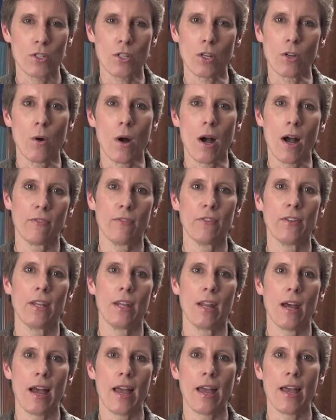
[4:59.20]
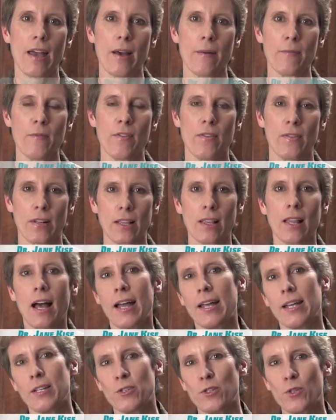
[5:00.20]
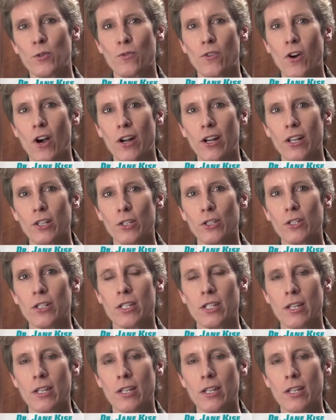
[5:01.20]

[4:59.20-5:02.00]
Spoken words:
So often I have clients who've already learned